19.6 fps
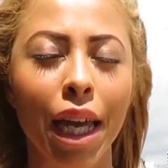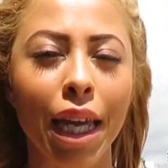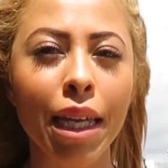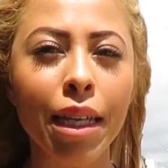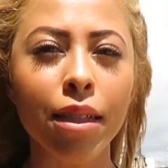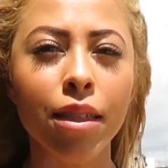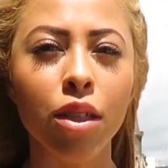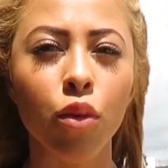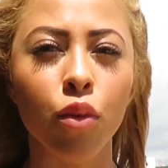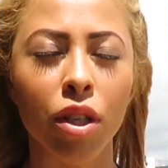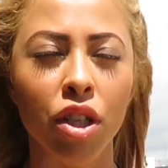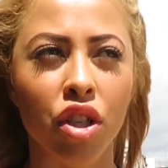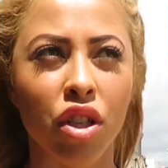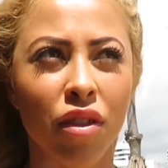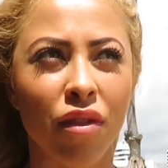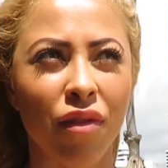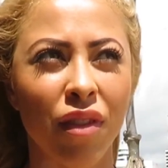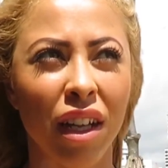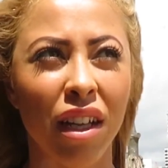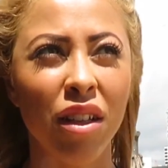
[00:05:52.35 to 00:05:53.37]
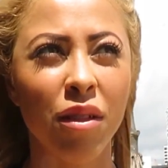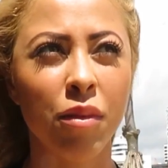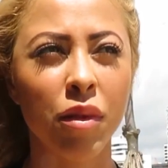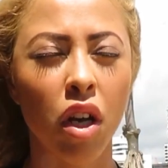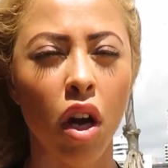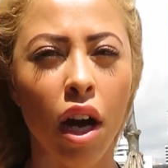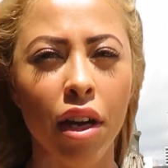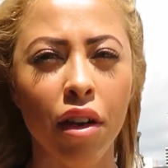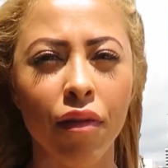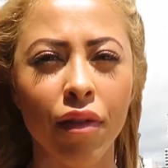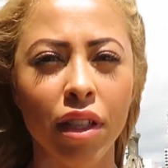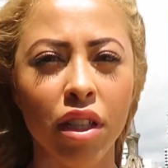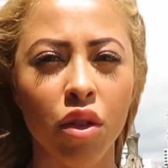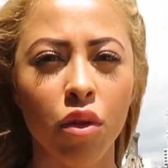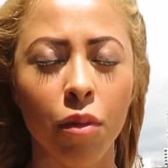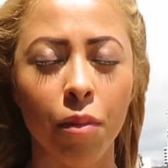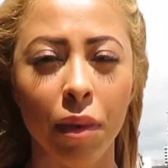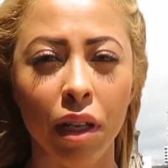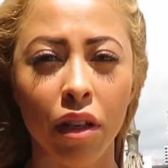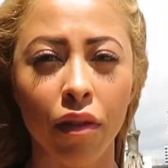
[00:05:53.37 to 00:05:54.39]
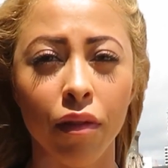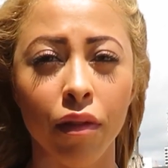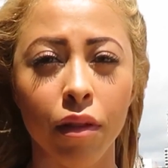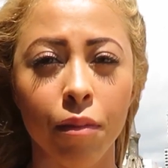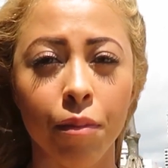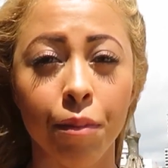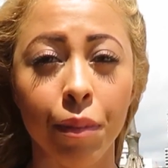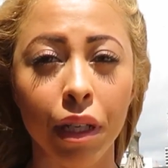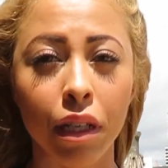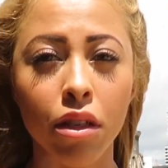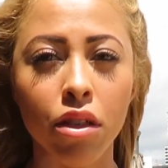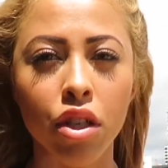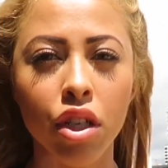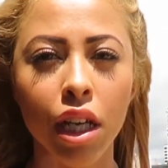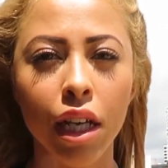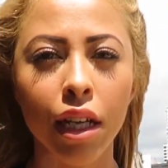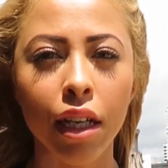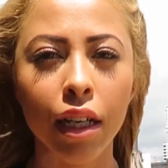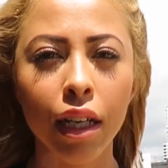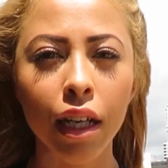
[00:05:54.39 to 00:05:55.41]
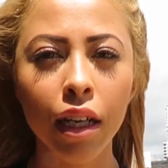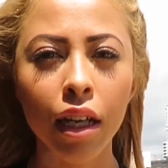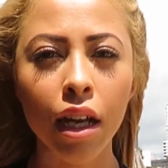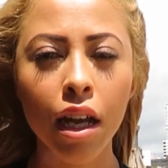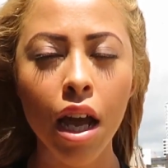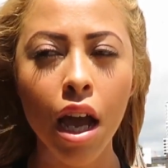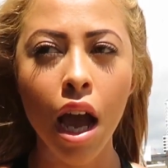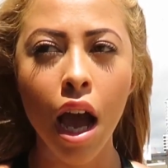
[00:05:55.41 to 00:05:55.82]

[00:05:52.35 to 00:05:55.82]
eat, which developed kind of into a bit of binge eating.